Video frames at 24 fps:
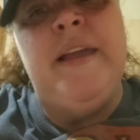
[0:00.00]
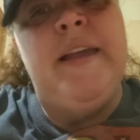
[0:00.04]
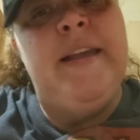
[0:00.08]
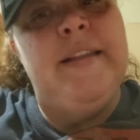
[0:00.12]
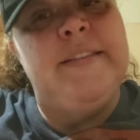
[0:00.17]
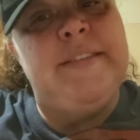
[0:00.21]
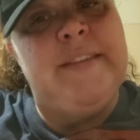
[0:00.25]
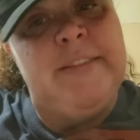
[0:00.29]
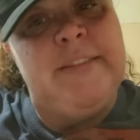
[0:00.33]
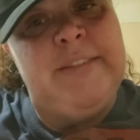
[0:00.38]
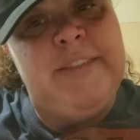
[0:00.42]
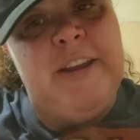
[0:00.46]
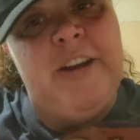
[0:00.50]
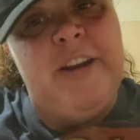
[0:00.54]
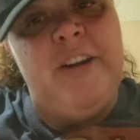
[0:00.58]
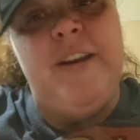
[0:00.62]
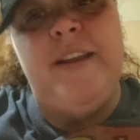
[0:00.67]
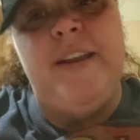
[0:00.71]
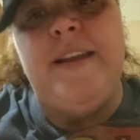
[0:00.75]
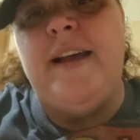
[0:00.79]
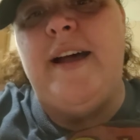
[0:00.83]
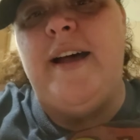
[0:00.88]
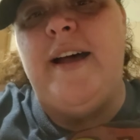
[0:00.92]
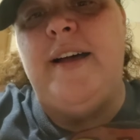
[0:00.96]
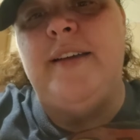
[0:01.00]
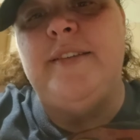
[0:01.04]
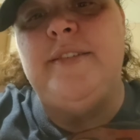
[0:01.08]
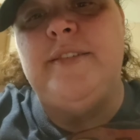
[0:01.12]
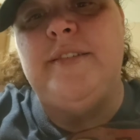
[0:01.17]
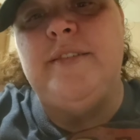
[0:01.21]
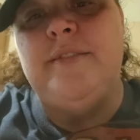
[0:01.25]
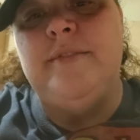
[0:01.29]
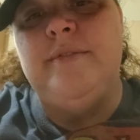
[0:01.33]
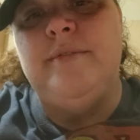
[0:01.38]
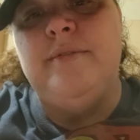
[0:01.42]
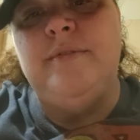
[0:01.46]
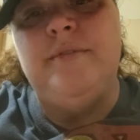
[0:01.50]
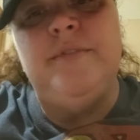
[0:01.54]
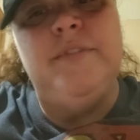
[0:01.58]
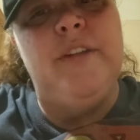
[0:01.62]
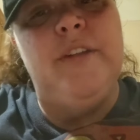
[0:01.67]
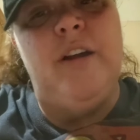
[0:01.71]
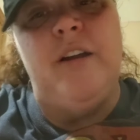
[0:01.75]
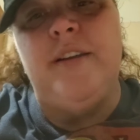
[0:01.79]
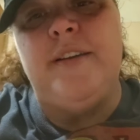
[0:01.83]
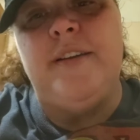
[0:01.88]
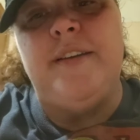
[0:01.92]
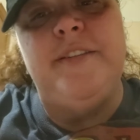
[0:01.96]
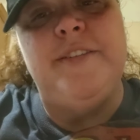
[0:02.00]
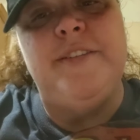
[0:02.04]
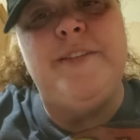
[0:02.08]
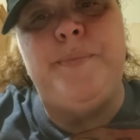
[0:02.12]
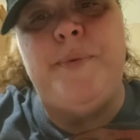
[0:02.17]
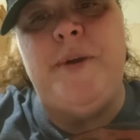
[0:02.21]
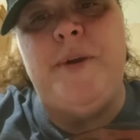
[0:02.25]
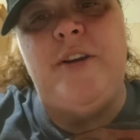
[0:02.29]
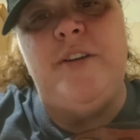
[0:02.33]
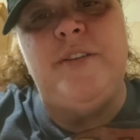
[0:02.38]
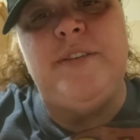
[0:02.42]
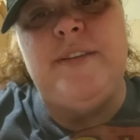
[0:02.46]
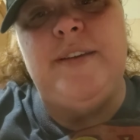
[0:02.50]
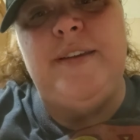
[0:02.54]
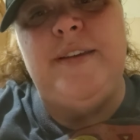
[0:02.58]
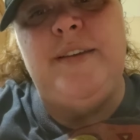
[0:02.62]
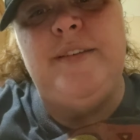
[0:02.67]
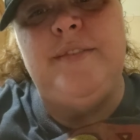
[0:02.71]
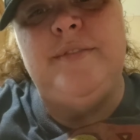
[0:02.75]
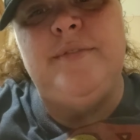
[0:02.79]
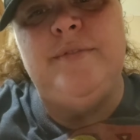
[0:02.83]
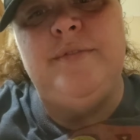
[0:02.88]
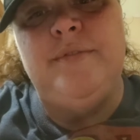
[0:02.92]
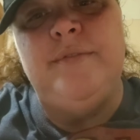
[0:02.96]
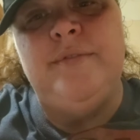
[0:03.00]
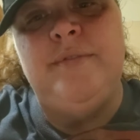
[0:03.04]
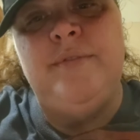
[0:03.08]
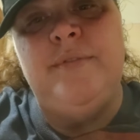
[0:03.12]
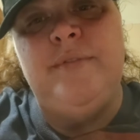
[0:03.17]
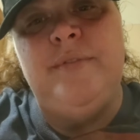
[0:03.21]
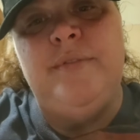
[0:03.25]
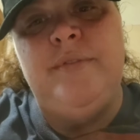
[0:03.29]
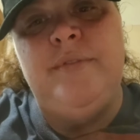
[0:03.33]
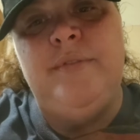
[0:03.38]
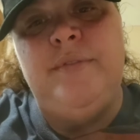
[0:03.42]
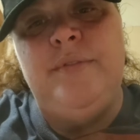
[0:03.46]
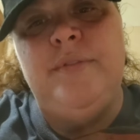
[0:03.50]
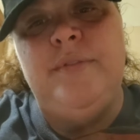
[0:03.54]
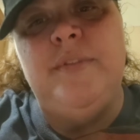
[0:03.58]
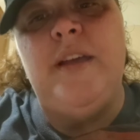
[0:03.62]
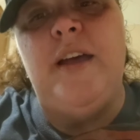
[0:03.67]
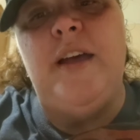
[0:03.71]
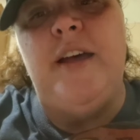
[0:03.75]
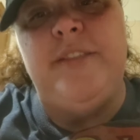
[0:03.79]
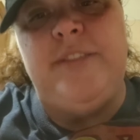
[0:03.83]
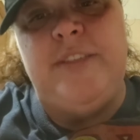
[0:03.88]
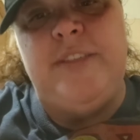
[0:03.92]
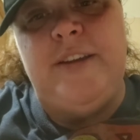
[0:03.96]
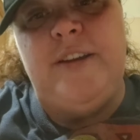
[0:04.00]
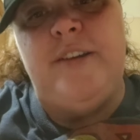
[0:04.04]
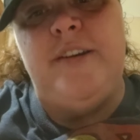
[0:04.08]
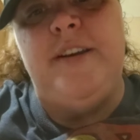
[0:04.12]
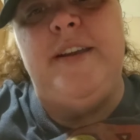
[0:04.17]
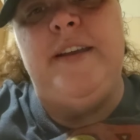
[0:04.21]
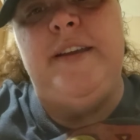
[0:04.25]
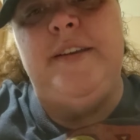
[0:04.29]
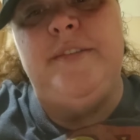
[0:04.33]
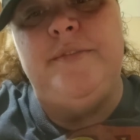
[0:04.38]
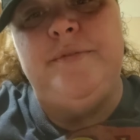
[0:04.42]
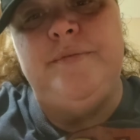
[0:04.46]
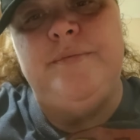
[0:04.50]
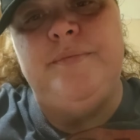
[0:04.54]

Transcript: It's a theory, guys, not a conspiracy. A theory.